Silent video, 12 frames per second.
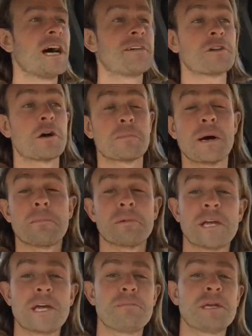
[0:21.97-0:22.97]
I've talked about
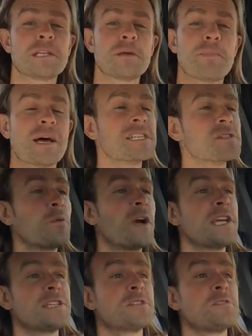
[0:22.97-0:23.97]
play being the best
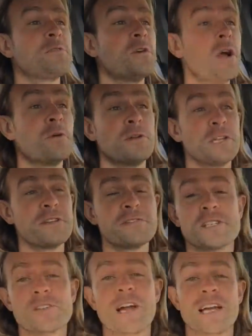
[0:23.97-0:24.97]
way to relieve
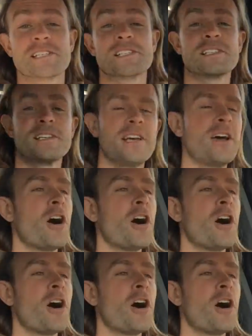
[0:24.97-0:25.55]
stress,